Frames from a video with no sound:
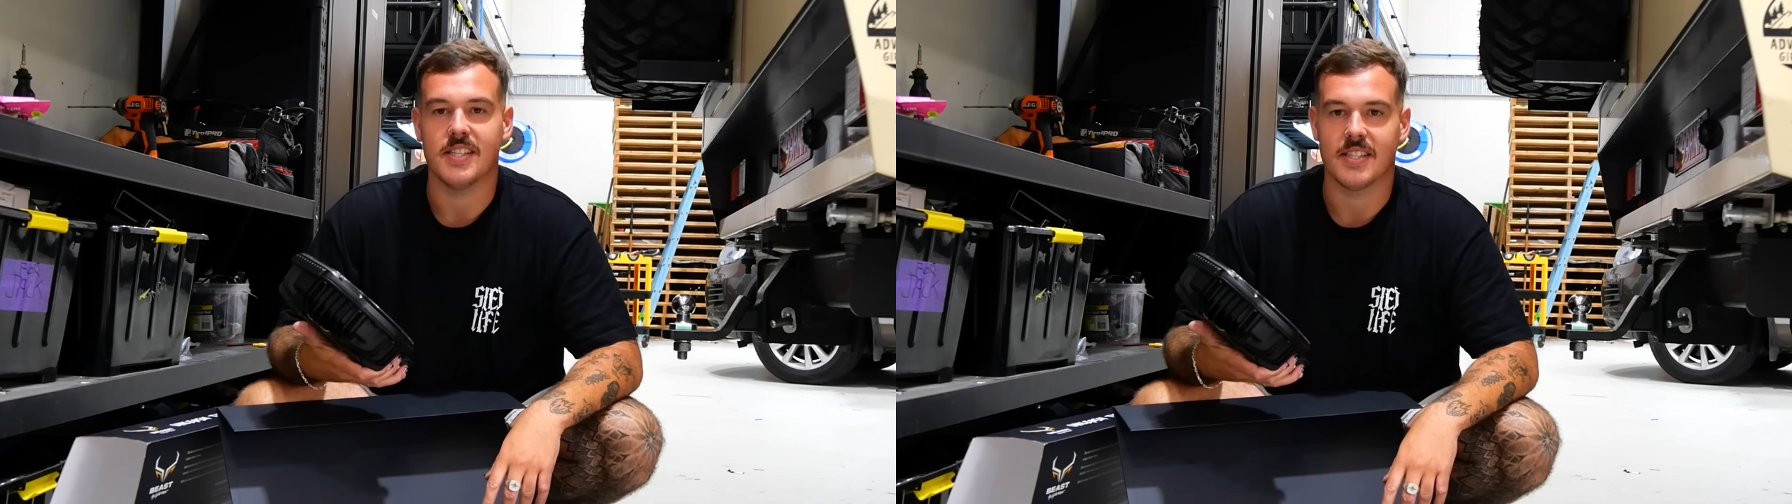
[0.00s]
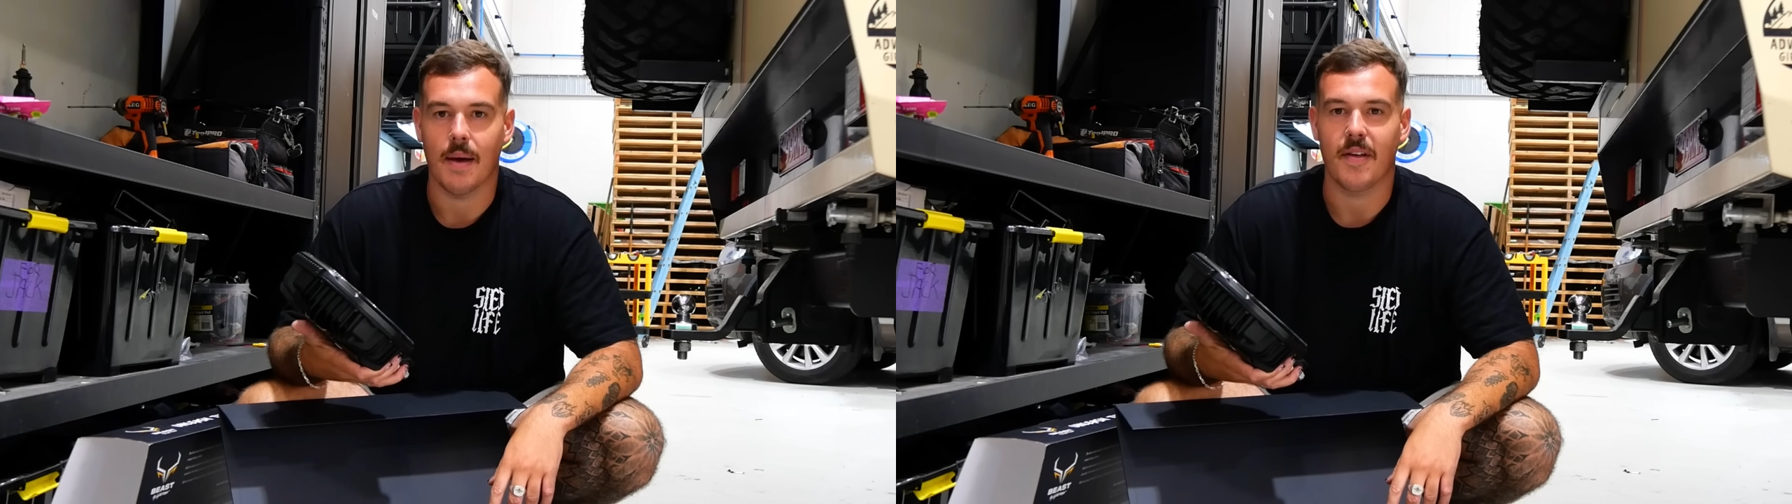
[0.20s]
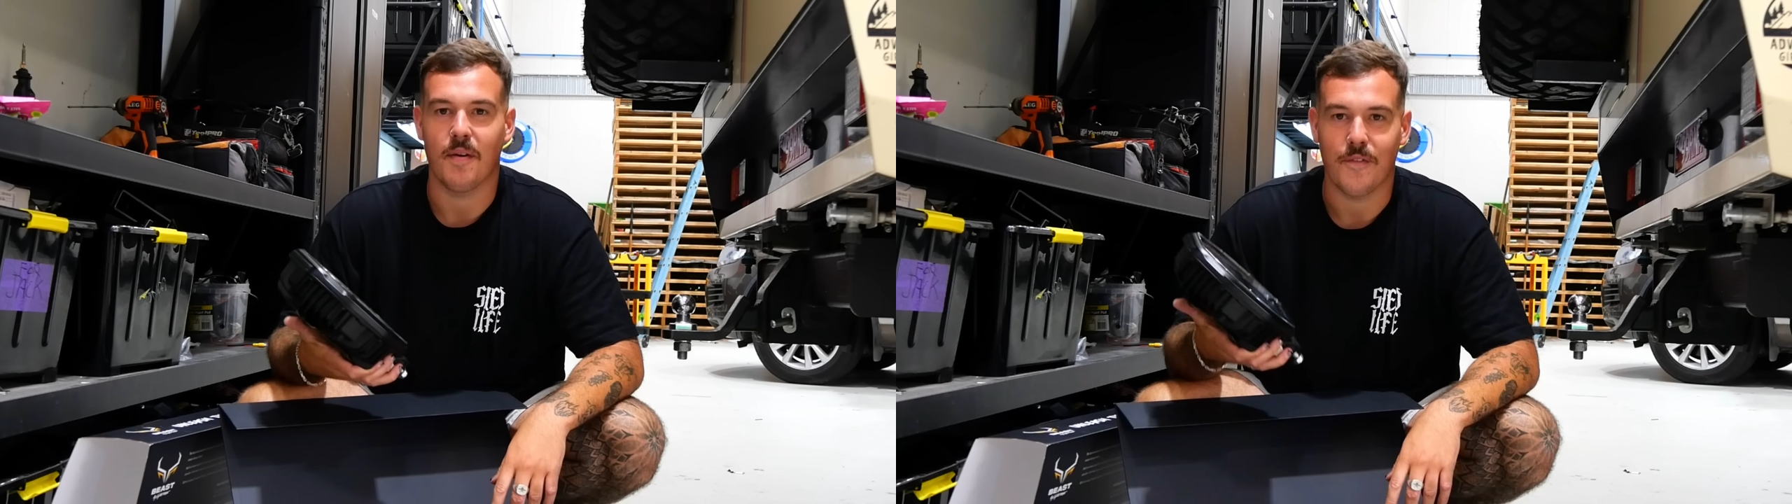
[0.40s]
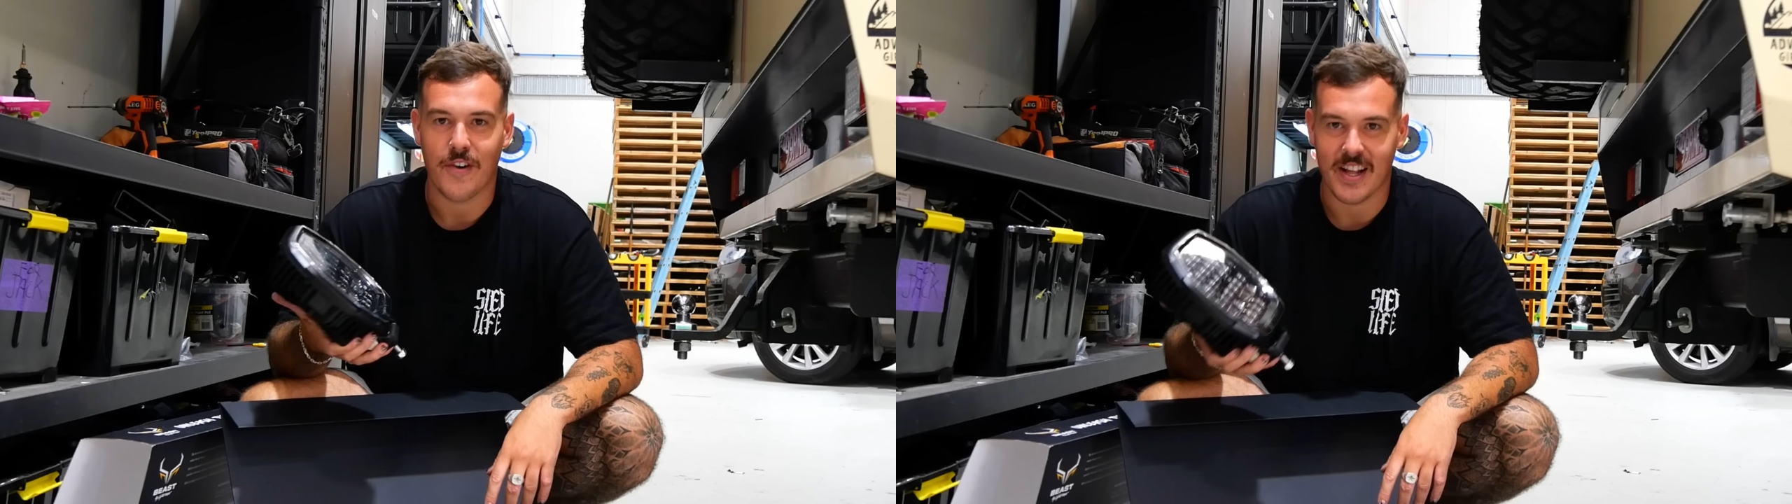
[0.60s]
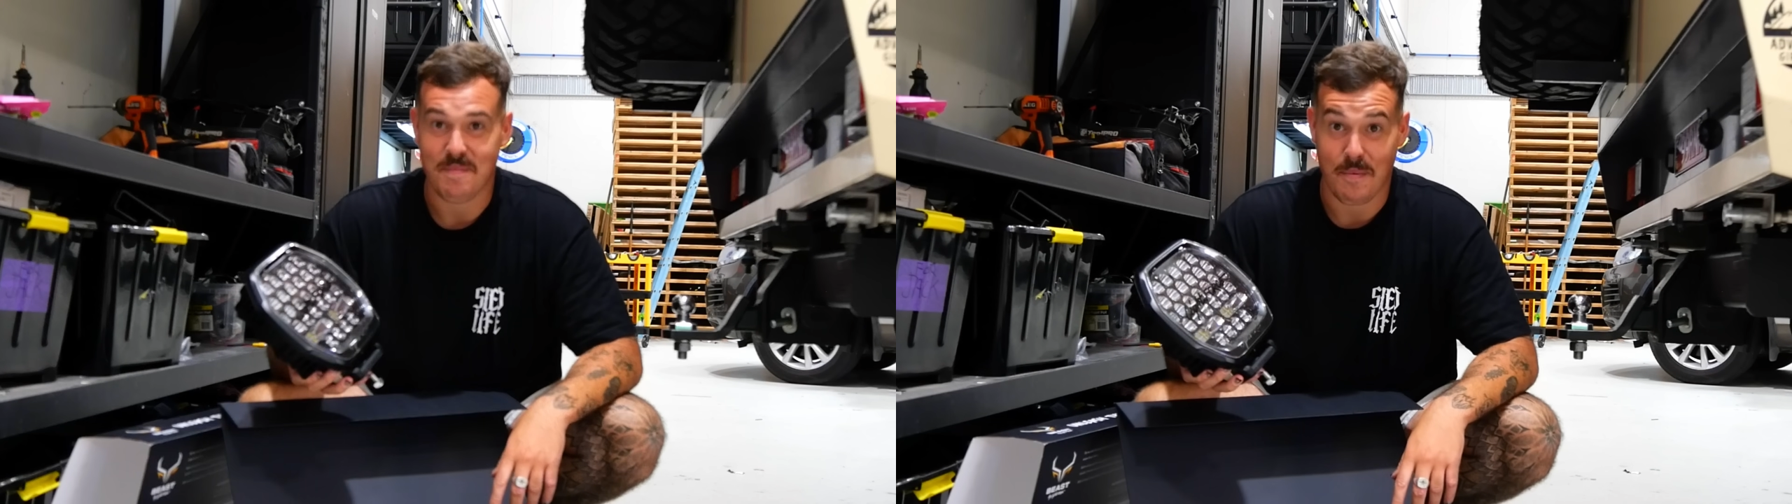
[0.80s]
is something I'm
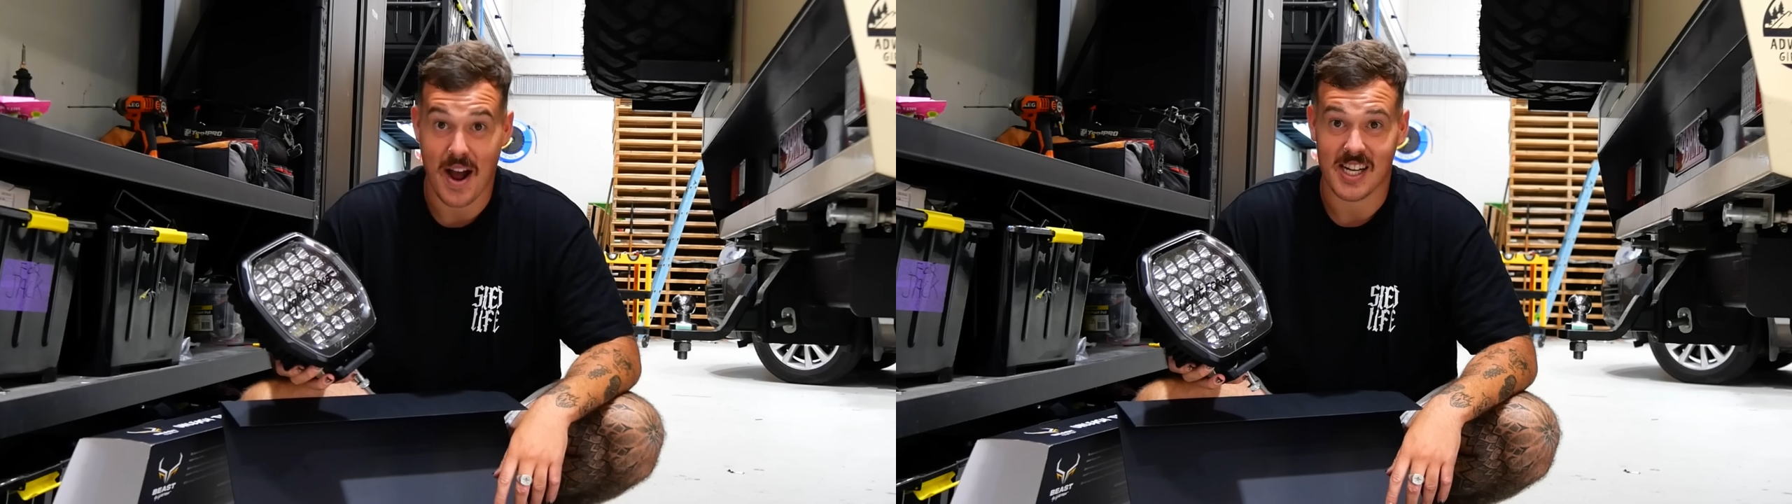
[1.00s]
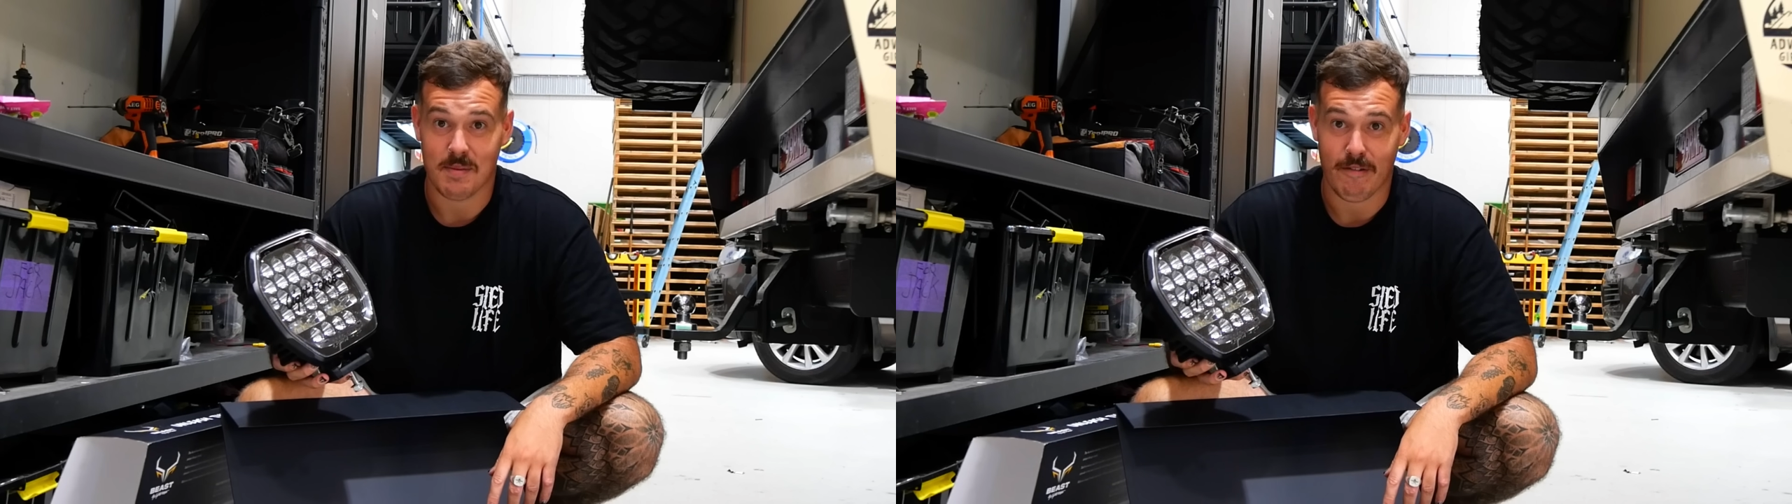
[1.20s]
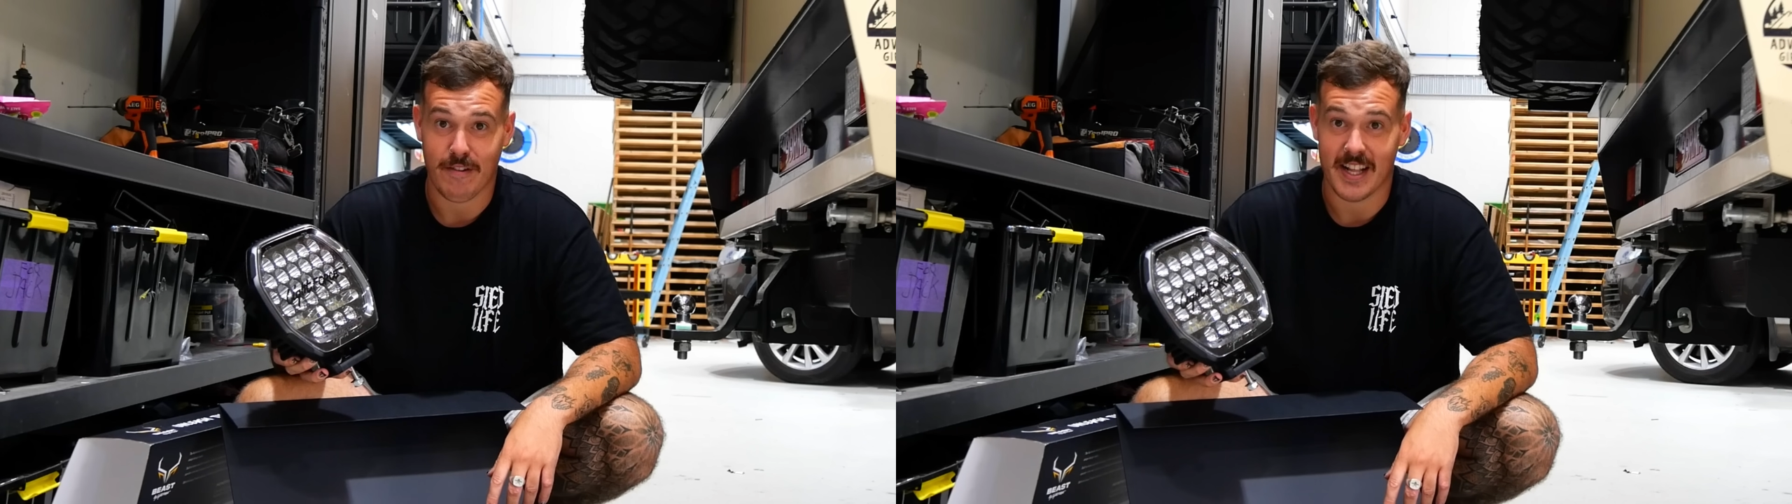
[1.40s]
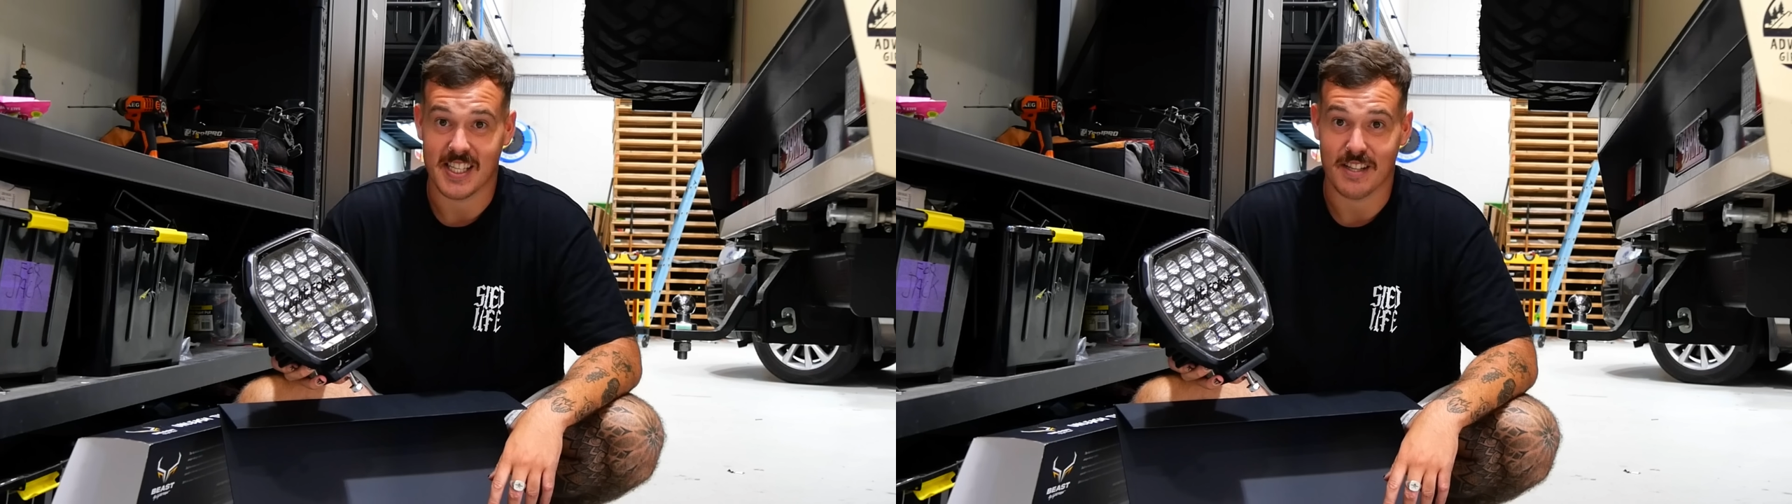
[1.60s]
really proud to be fitting